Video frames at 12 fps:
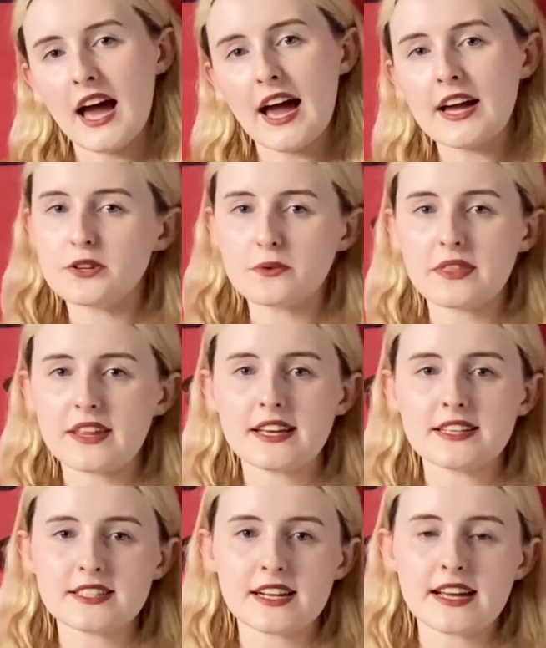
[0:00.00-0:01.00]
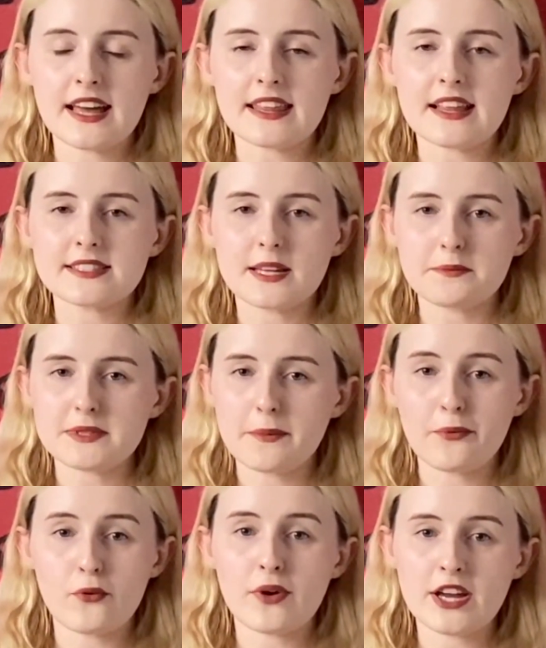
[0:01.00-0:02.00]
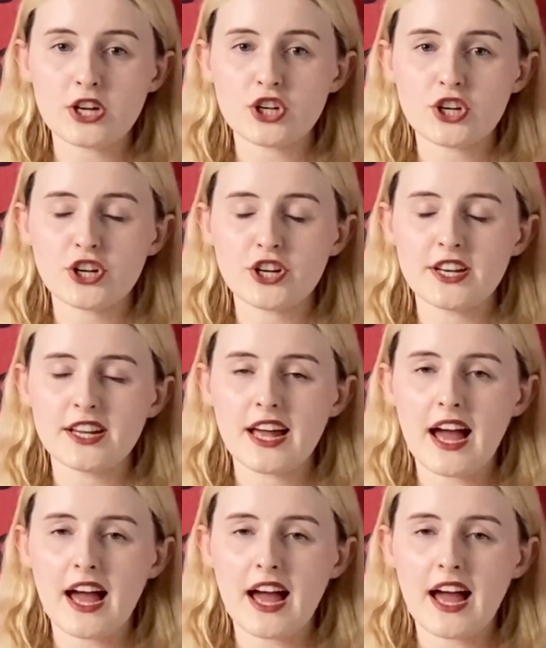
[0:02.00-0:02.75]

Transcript: I don't think he's going to get that same separation.